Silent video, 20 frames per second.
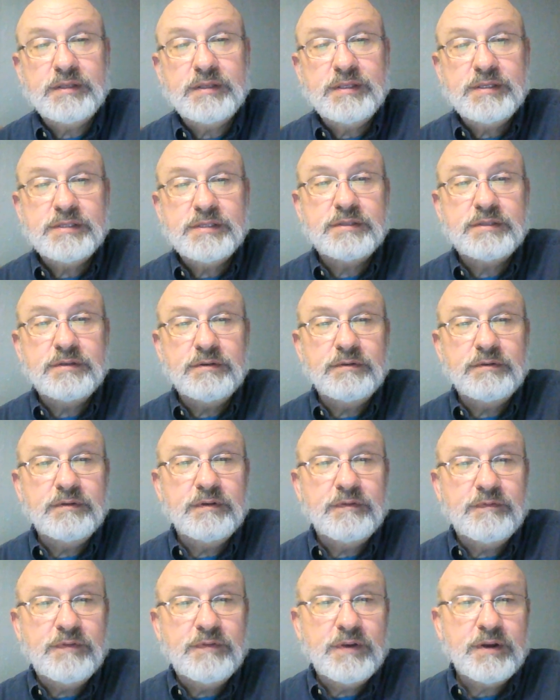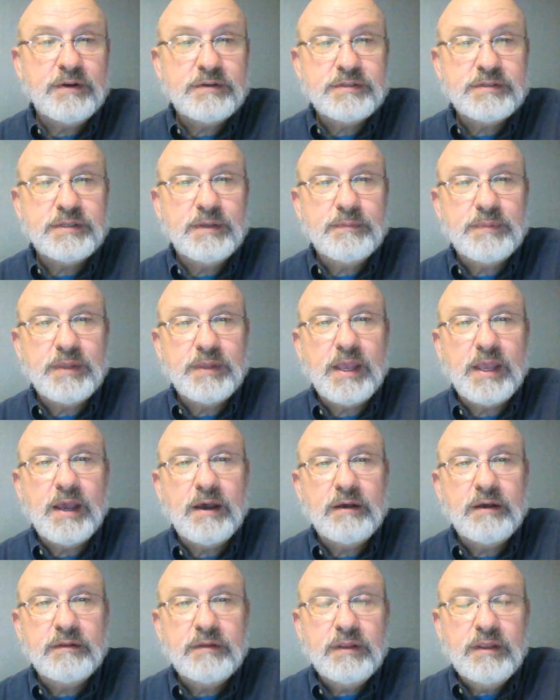that this student had figured something
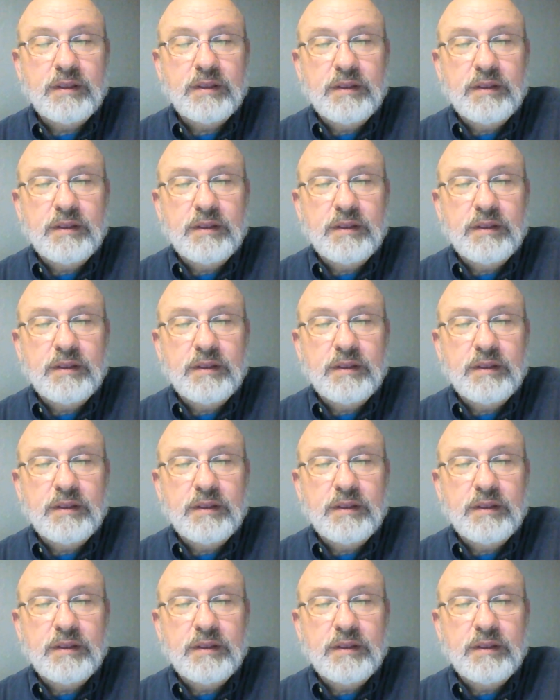out